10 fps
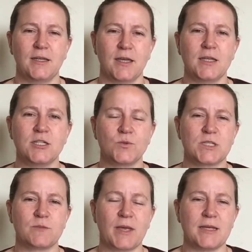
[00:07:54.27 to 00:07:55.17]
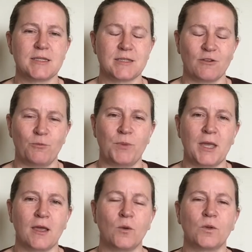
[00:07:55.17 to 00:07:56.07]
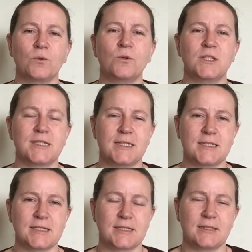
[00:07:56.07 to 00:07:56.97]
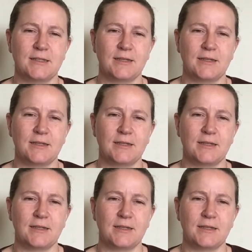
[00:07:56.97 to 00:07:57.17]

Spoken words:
into a space of being with all that is.